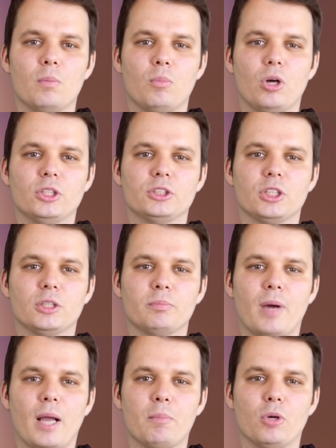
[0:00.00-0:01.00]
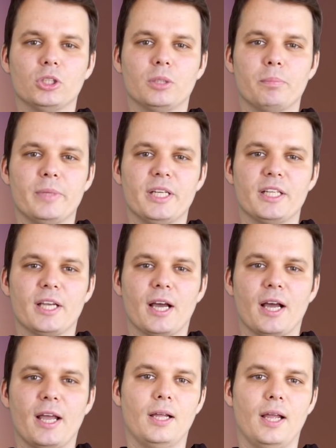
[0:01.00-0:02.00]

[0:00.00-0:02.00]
monitored by modern media,